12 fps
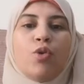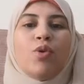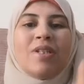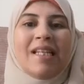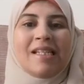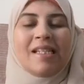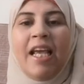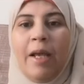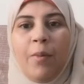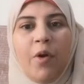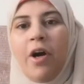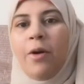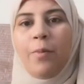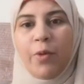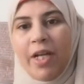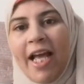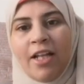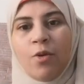to the same
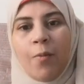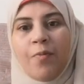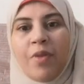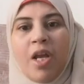carbon atom.